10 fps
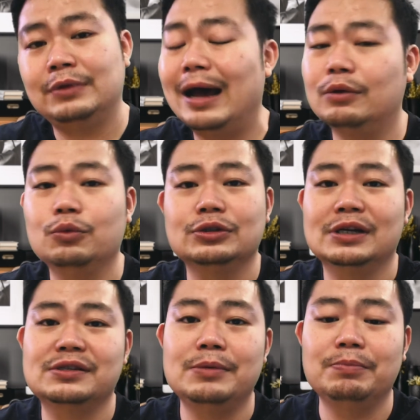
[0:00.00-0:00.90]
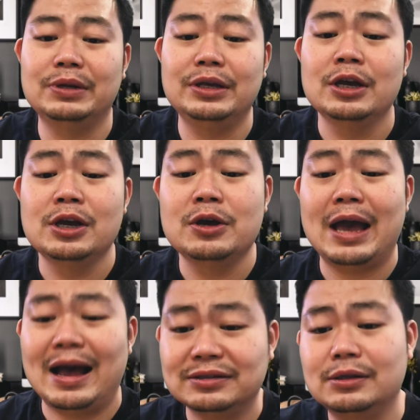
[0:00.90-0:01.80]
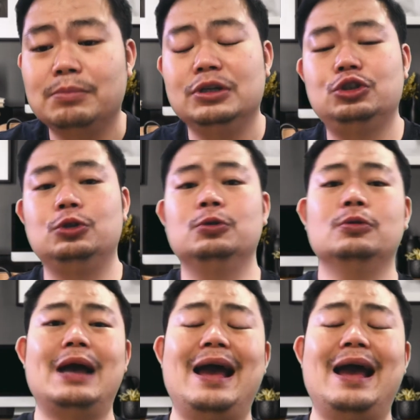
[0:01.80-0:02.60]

That will just simply establish you